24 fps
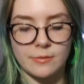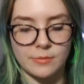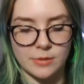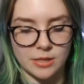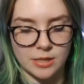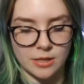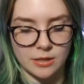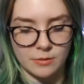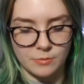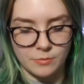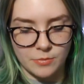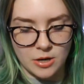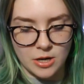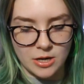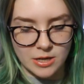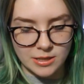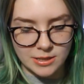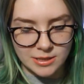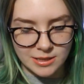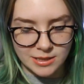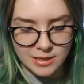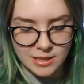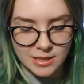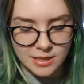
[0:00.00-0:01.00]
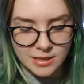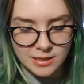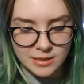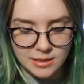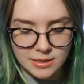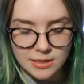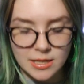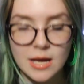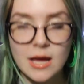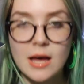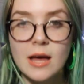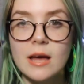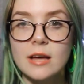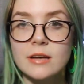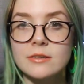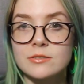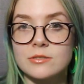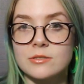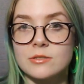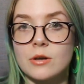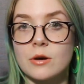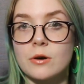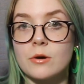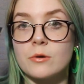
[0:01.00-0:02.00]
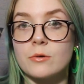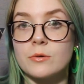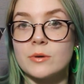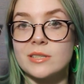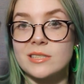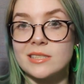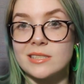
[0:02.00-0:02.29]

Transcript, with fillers: I'm going to unbox these so